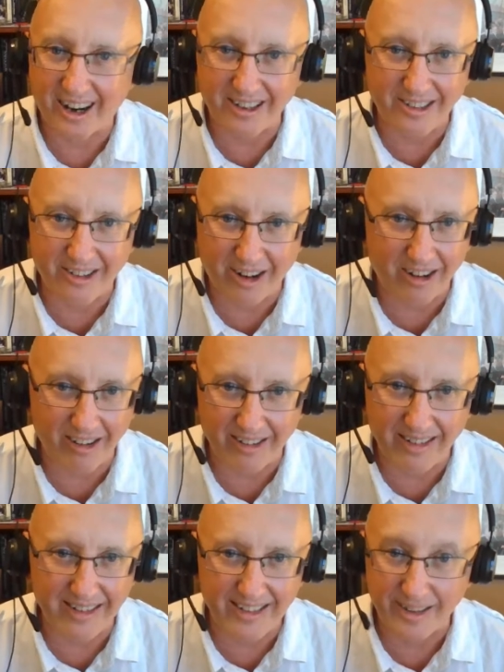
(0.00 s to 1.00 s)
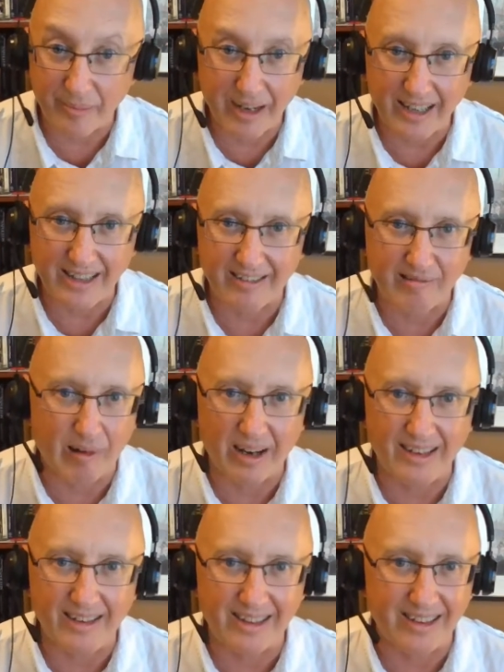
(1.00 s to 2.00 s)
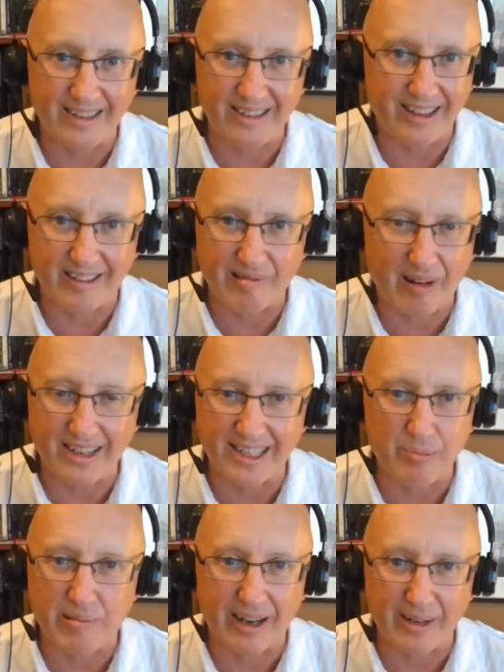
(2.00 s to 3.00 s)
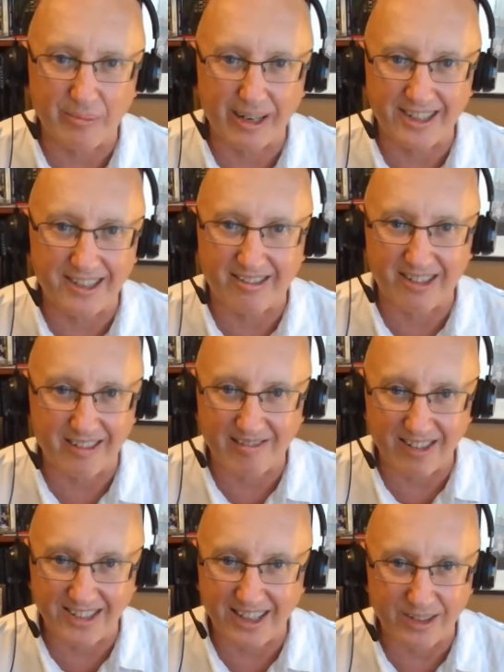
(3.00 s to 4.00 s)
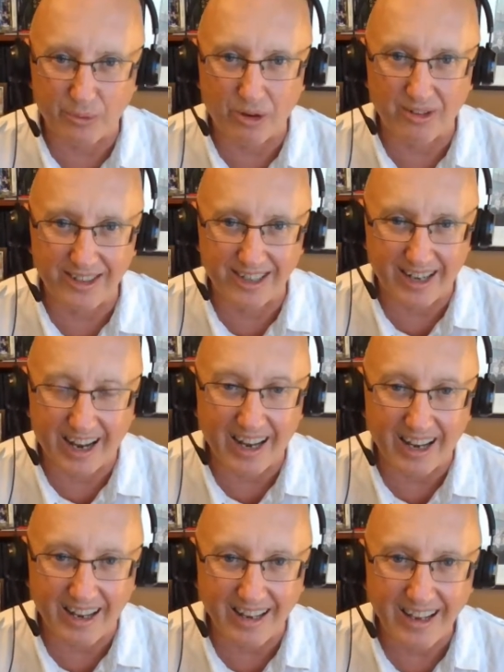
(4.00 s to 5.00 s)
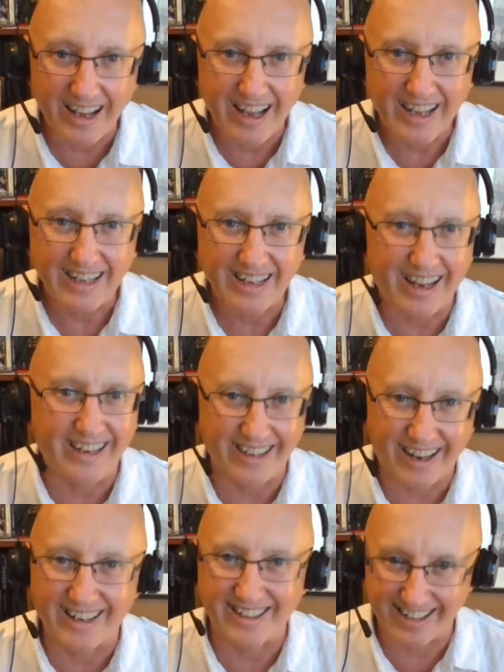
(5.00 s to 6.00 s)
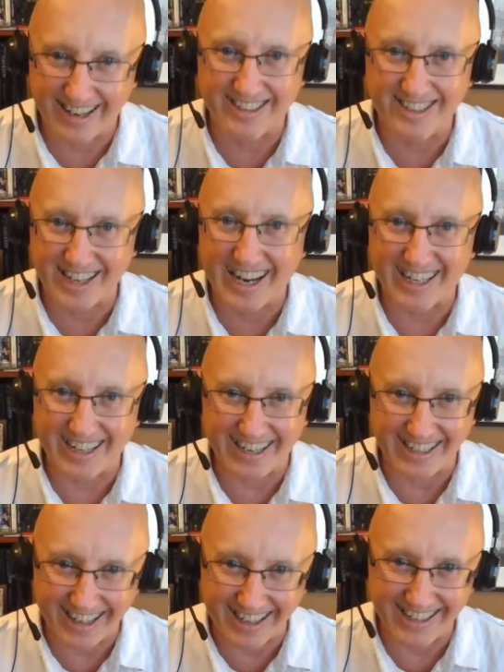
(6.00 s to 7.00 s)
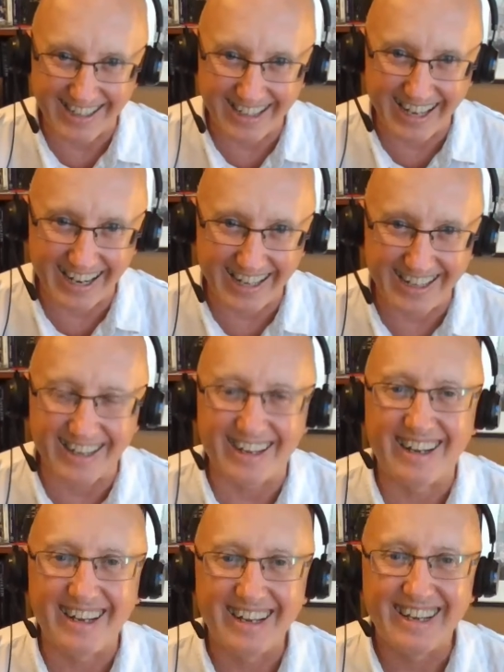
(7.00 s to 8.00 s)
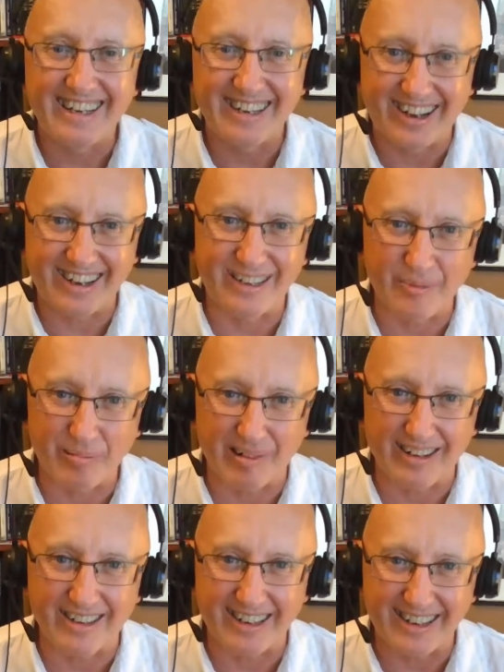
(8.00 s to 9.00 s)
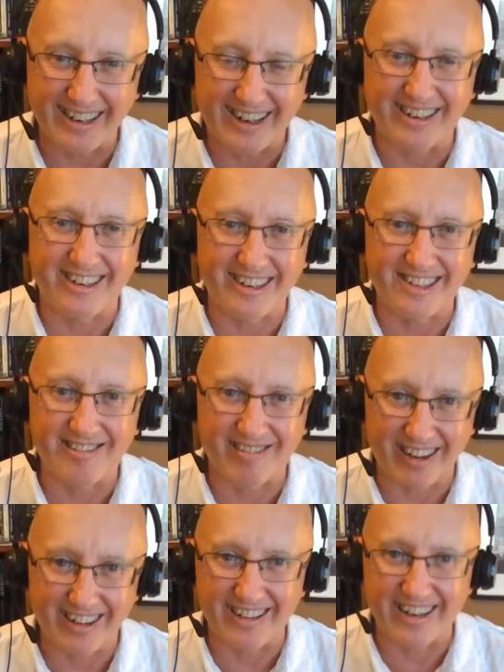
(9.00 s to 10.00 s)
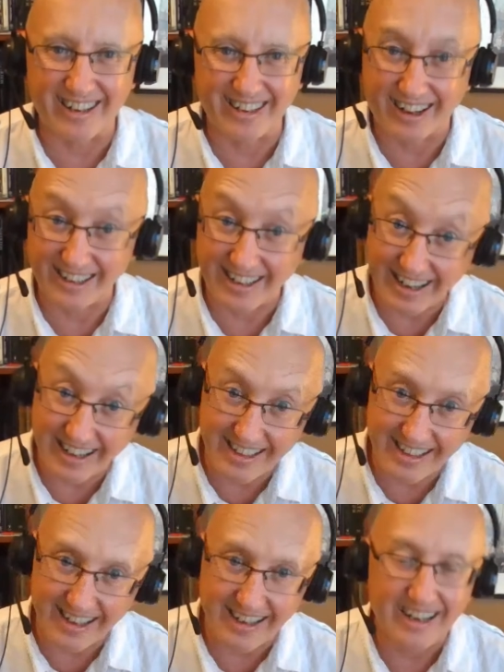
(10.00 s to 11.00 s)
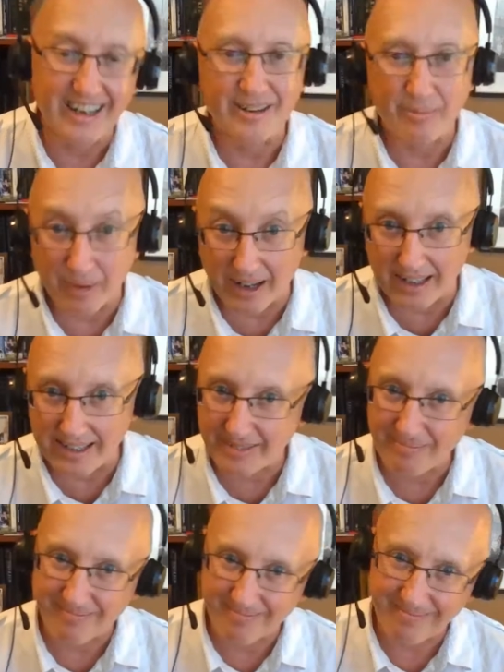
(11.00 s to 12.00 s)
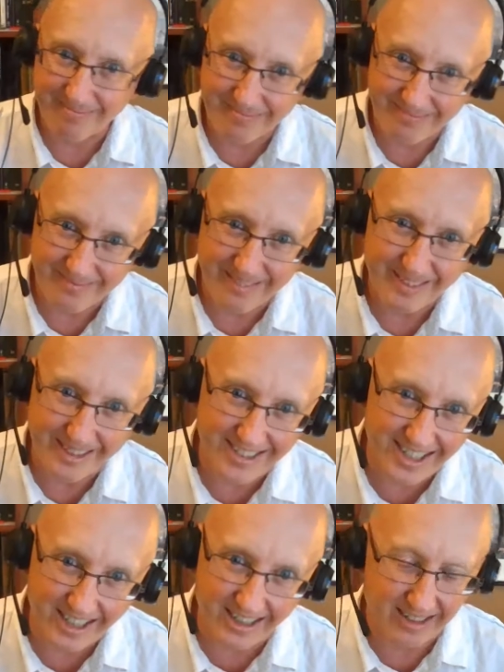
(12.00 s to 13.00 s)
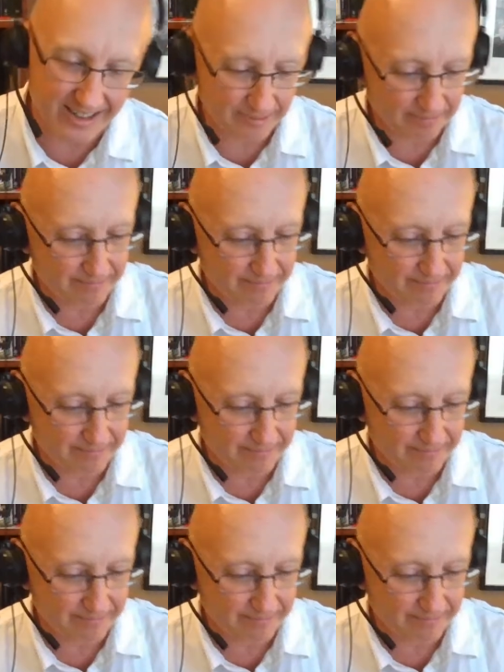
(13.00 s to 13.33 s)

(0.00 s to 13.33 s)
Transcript: Ardern, to me, the greatest prime minister there is in the world today, is sadly not in Canada, not in Britain, not in Australia, not in India, but New Zealand.